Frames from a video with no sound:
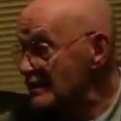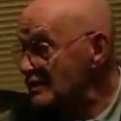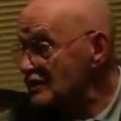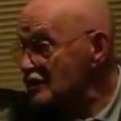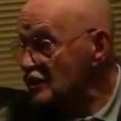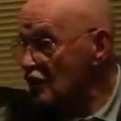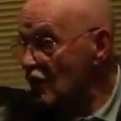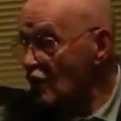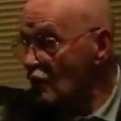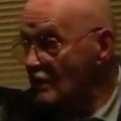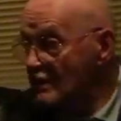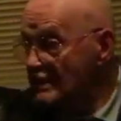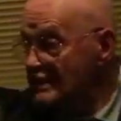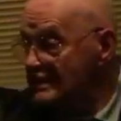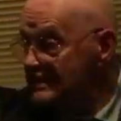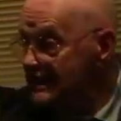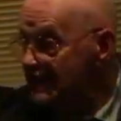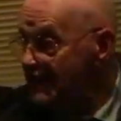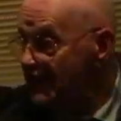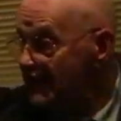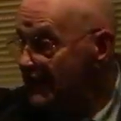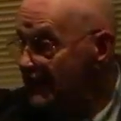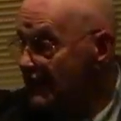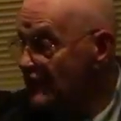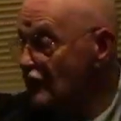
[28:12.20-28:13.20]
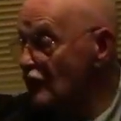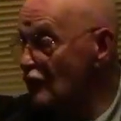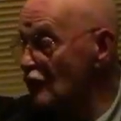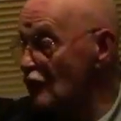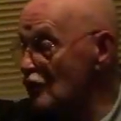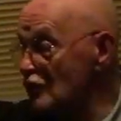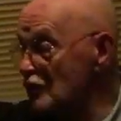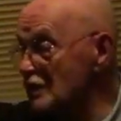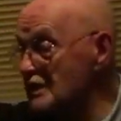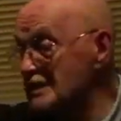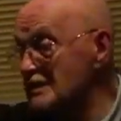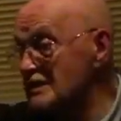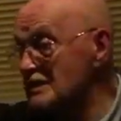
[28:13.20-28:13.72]
So I went down, had a
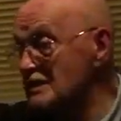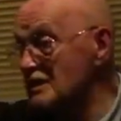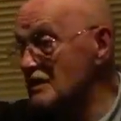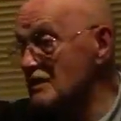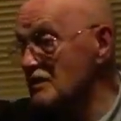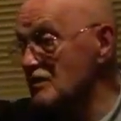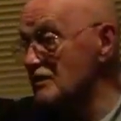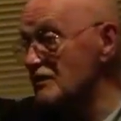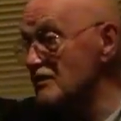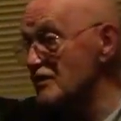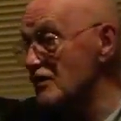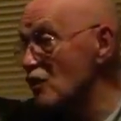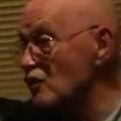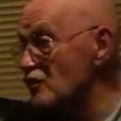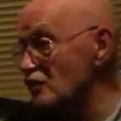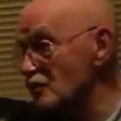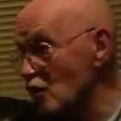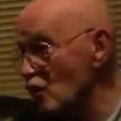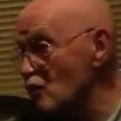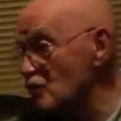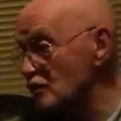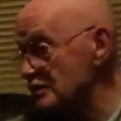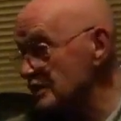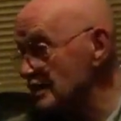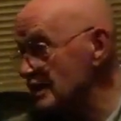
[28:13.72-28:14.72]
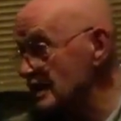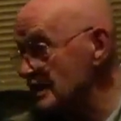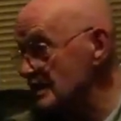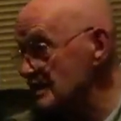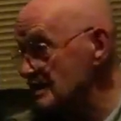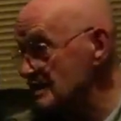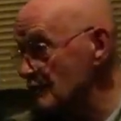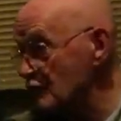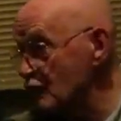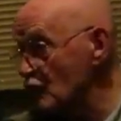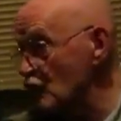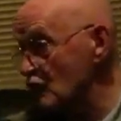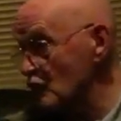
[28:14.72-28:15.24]
look. In those days,
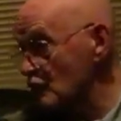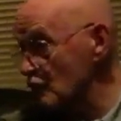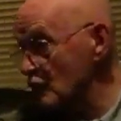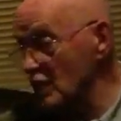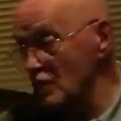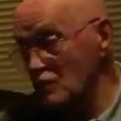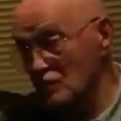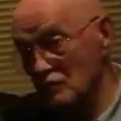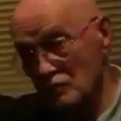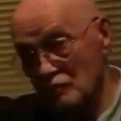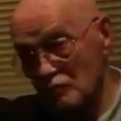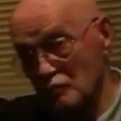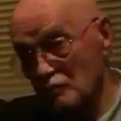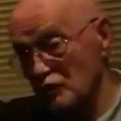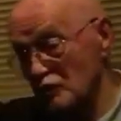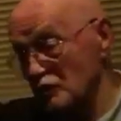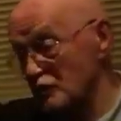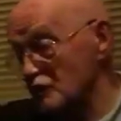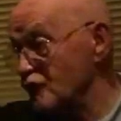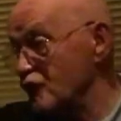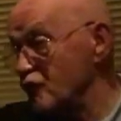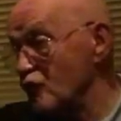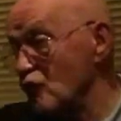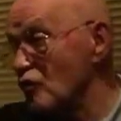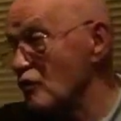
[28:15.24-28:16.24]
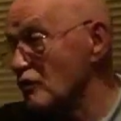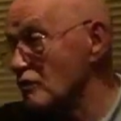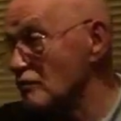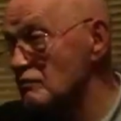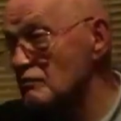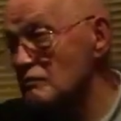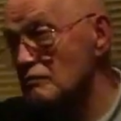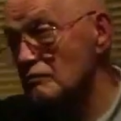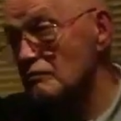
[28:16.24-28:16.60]
the Broken Wheel was full.